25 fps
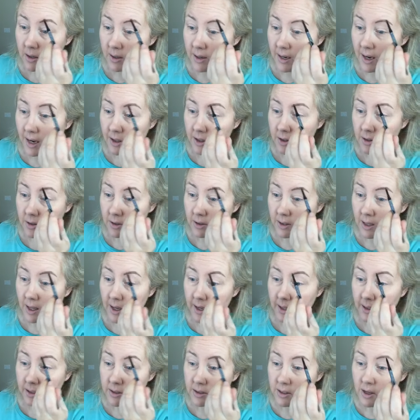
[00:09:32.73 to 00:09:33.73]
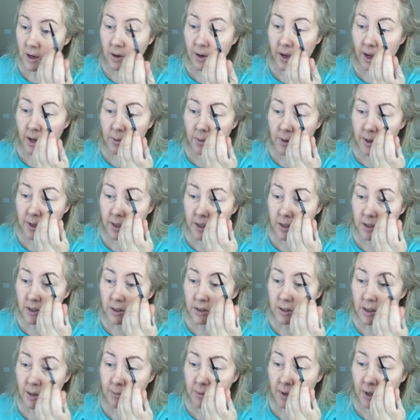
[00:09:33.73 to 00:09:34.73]
lines. Okay, we're going to do
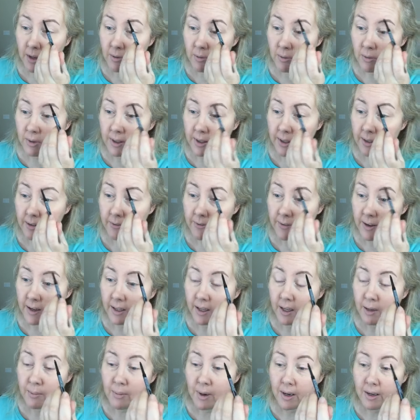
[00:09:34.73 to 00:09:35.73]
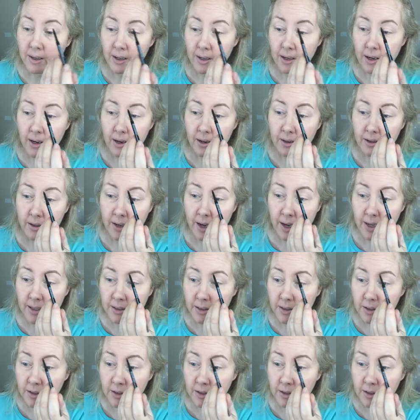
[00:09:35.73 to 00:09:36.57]
something really funky monkey here, you guys.